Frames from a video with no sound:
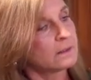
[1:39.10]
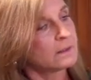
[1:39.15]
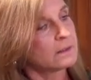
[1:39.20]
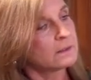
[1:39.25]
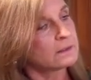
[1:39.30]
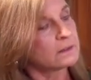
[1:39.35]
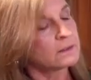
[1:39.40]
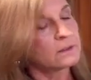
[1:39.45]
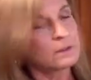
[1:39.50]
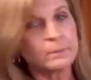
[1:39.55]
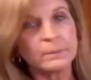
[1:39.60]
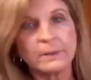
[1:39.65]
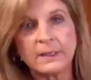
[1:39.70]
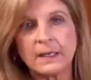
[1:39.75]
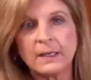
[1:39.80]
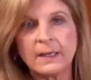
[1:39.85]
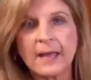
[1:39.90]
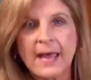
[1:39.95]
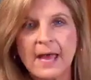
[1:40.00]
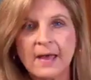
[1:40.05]
little
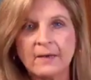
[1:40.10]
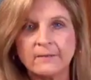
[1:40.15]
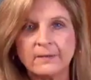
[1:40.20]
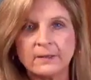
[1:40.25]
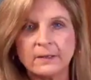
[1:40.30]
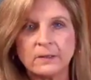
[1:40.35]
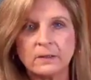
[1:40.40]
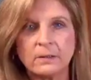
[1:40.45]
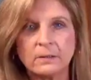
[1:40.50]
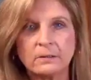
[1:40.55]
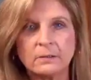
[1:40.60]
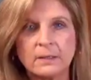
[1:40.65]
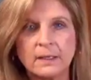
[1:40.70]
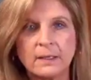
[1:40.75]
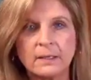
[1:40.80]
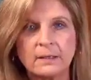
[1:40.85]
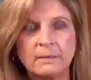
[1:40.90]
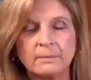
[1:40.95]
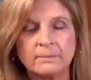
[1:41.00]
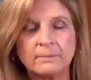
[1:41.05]
bit heavier
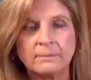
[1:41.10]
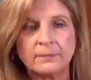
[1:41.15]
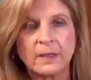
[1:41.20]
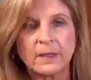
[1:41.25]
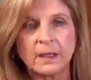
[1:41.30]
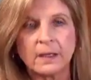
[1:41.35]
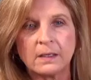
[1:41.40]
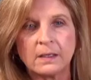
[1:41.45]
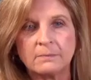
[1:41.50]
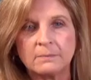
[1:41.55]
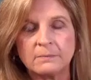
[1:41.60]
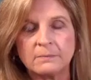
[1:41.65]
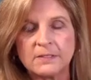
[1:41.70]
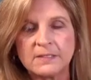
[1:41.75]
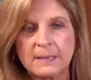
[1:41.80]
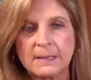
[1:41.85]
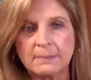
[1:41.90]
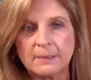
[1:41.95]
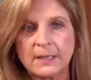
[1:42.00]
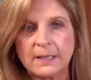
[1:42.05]

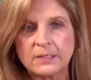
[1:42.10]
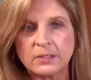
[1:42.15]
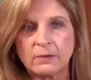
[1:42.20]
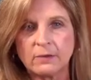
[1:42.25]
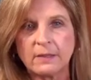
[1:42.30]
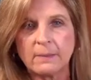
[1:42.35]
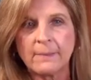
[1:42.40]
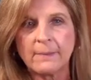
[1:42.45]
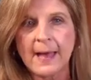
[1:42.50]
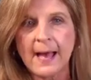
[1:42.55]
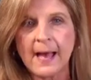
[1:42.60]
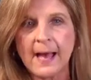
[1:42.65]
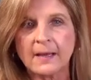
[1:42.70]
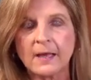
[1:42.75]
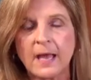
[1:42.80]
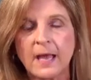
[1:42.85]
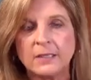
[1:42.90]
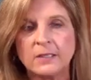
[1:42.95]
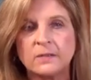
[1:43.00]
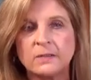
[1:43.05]
stabilizer on the back.
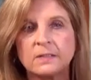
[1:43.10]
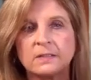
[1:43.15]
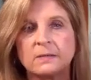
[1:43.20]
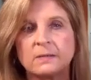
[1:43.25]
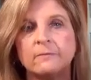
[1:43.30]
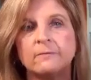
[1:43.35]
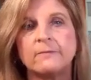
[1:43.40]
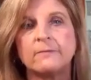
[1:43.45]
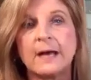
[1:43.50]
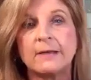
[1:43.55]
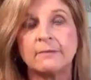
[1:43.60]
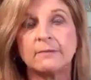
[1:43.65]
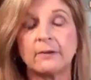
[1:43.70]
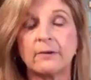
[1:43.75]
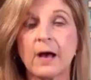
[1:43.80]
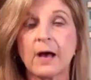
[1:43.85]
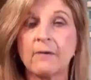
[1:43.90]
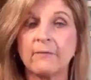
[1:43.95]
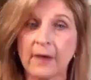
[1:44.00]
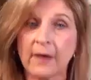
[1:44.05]
I used some
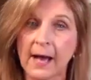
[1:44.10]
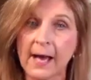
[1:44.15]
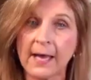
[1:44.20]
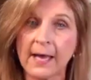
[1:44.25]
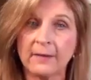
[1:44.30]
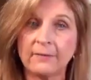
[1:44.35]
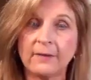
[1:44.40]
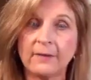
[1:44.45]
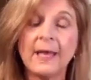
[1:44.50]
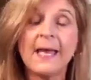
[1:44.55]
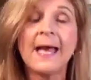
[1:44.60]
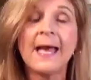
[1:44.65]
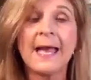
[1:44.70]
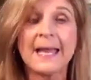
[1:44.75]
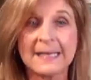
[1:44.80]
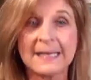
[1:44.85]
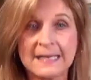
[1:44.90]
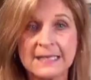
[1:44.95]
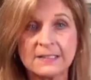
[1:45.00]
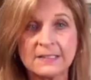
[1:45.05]
505
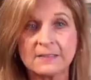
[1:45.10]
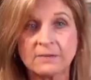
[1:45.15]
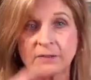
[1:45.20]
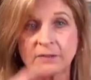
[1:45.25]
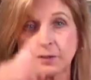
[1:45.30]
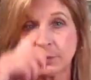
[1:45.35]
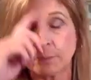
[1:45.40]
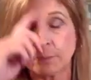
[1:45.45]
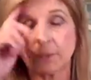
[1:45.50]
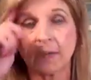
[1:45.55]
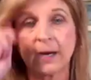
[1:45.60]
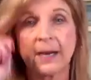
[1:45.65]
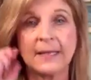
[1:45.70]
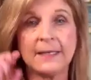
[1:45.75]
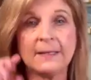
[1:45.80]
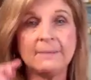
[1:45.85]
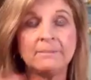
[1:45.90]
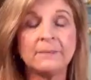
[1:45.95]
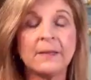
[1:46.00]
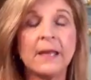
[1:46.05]
adhesive
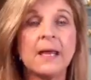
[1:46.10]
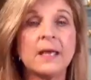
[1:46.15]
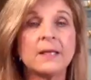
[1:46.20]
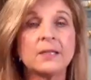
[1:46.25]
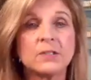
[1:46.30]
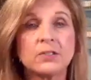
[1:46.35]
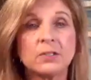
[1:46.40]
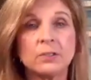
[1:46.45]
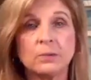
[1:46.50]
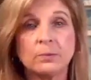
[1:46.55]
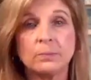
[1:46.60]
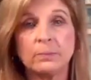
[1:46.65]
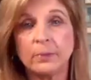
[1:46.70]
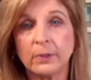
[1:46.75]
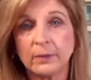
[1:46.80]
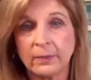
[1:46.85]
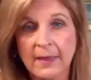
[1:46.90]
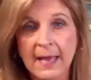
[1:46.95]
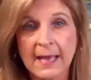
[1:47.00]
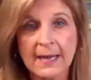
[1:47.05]
spray to
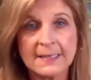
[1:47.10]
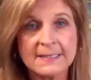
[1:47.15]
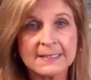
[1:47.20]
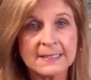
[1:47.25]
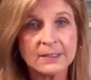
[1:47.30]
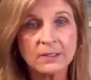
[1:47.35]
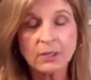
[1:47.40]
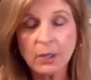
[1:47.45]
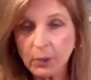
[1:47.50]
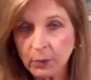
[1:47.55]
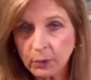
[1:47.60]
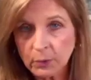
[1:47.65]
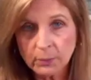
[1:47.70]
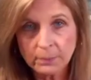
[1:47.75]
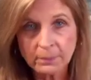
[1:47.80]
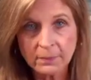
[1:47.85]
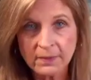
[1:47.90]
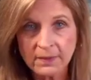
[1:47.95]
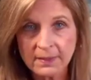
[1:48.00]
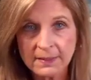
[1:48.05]
put that. I didn't
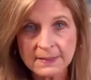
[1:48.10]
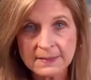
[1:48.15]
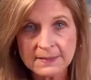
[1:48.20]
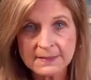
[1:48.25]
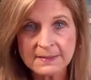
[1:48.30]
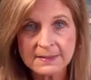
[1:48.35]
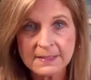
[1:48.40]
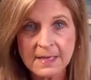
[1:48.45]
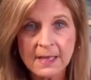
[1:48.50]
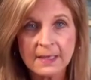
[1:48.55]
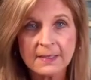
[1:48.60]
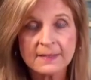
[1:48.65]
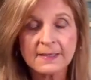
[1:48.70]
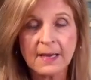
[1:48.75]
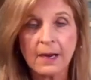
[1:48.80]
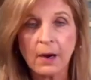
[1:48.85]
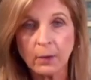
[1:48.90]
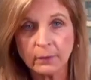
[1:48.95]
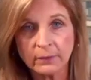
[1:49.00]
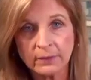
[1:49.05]
hoop this because I
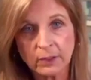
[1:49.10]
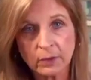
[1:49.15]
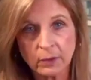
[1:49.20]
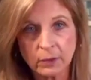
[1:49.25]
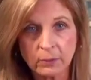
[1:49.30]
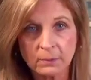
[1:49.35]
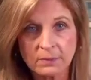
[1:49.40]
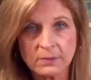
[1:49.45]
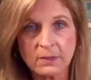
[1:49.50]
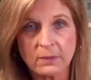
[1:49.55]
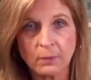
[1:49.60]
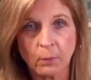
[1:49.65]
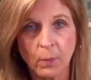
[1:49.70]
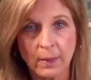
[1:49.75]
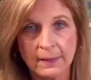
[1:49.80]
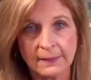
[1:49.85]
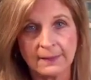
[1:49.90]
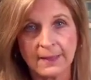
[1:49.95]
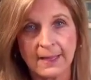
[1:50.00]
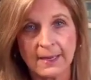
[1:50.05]
only hooped the
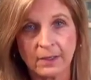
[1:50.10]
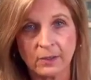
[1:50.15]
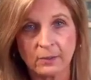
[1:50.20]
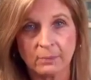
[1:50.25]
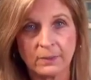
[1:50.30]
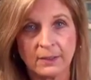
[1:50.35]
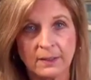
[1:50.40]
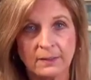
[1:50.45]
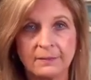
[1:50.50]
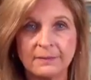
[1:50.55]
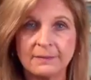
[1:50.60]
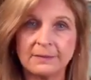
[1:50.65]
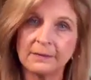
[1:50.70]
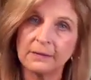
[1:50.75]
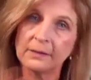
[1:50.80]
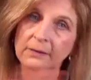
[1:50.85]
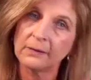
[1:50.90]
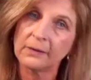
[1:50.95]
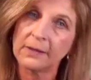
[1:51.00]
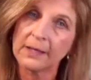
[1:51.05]
1 layer, but
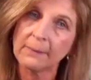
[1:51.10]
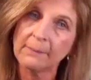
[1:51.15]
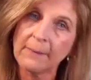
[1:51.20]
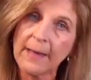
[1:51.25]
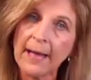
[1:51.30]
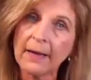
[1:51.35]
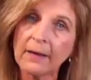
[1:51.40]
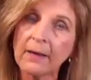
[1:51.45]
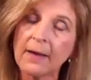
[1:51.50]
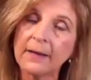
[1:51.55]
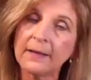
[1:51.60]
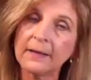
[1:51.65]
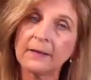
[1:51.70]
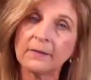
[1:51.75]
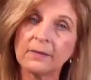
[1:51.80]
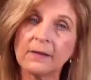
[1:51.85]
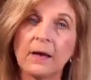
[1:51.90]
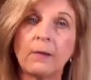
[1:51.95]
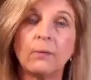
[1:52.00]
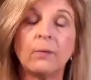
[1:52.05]
looking back on it, I
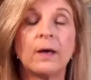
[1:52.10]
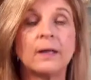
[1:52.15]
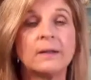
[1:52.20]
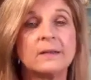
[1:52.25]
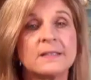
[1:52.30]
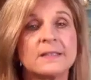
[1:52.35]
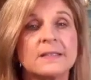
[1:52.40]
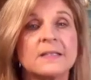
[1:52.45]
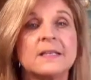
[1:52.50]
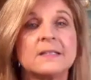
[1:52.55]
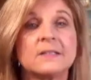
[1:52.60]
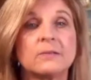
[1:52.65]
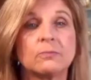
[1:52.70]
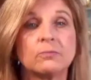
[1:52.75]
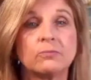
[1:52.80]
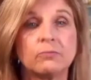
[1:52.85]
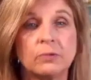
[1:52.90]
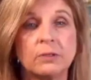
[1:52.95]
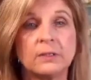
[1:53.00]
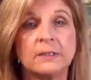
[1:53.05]
thought, well, this is a
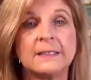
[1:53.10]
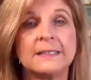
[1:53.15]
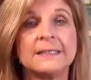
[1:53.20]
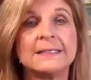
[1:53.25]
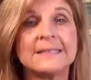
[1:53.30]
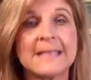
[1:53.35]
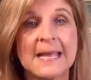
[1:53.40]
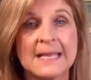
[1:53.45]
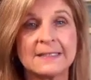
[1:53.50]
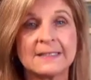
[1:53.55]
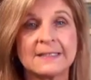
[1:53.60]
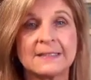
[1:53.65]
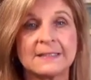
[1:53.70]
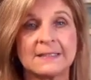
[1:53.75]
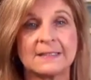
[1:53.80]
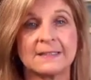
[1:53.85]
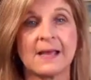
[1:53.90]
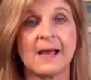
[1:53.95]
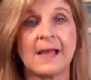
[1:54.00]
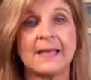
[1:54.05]
really dense
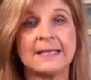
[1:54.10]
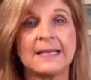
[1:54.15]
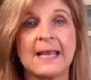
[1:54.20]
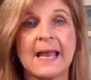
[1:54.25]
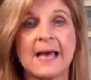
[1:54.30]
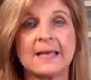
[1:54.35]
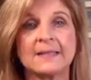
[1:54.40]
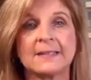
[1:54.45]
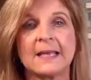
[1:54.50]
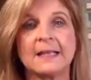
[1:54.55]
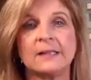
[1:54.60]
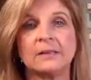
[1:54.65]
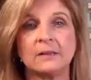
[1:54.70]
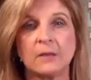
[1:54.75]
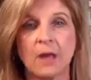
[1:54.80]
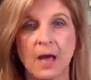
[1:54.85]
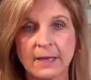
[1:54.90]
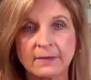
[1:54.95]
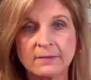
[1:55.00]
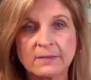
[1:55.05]
design. It has a
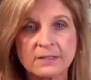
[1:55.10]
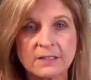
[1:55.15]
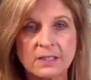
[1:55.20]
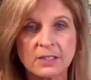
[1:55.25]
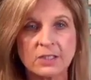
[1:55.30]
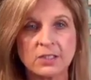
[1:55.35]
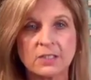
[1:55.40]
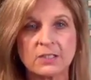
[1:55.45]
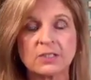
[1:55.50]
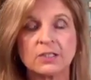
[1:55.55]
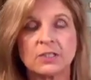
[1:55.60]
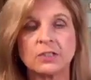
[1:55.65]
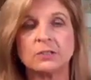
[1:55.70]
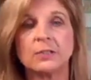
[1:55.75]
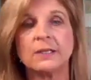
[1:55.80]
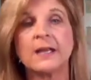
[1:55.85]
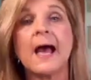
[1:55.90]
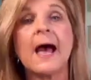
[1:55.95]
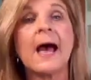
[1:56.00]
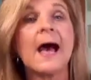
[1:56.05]
lot of stitches to
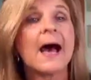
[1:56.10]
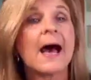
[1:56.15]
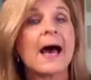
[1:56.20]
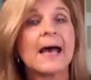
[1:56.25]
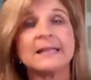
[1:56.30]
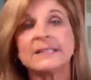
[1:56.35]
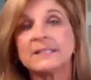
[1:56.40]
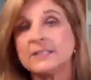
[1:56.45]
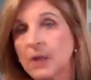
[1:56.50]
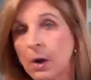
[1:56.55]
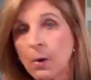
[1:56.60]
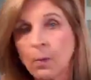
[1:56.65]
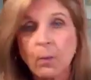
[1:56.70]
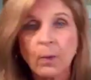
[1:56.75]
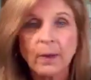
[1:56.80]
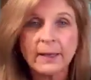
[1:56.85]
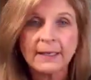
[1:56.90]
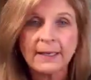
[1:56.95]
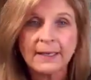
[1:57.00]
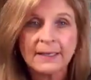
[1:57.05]
it. I don't
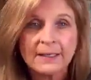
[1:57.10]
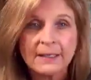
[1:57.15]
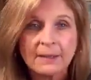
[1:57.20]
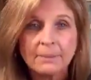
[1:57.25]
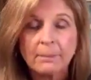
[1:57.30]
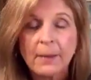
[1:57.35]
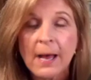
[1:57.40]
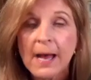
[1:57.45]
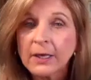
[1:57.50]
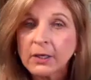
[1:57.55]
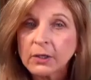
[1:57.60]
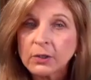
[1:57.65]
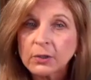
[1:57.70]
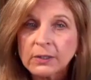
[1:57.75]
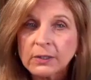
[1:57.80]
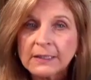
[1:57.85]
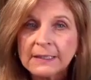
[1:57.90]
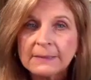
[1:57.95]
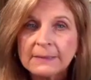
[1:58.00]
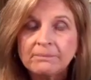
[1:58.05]
want any
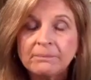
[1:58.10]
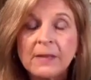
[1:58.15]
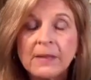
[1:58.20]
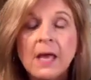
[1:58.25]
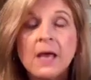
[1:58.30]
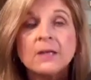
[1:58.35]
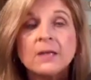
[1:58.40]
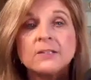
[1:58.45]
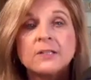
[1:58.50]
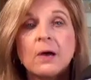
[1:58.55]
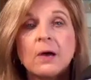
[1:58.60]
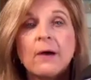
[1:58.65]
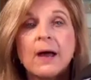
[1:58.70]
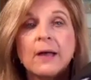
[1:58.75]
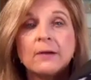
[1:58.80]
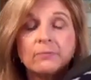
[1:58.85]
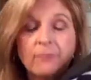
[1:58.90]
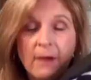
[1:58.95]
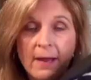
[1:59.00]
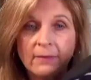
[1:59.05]
puckering, so
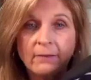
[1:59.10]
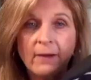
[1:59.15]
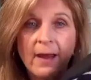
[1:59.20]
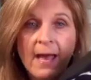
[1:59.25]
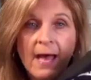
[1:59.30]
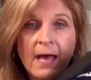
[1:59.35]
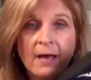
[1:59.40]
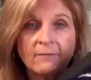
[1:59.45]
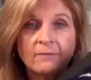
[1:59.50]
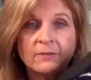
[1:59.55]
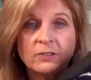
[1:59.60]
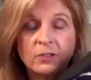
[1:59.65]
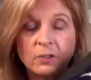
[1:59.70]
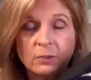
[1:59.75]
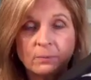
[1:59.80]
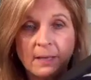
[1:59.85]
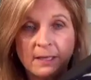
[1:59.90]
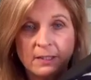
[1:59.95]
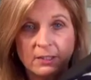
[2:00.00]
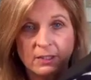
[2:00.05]
I'd rather have too
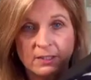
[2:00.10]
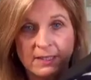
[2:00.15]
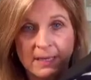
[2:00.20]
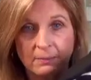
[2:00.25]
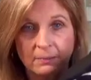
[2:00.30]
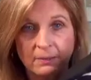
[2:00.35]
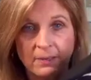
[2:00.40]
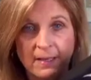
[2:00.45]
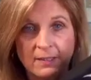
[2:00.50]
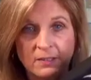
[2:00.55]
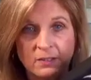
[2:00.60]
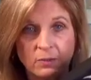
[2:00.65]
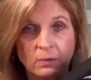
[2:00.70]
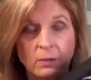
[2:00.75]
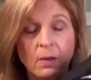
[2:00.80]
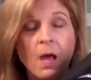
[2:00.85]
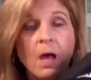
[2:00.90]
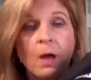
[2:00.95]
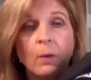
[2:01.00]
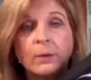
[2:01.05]
much stabilizer,
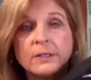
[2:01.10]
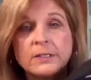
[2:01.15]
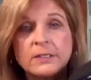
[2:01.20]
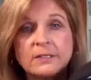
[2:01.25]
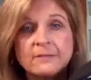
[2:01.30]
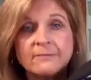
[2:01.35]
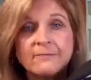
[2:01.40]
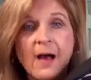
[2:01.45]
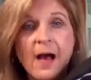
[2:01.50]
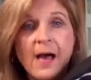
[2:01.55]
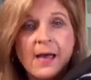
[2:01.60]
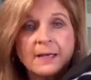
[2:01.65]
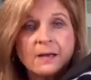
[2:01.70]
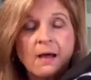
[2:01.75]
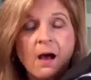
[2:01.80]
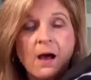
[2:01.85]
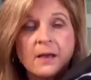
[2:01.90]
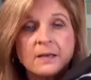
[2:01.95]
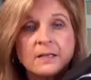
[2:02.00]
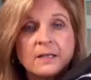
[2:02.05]
which is fine
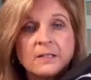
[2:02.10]
on a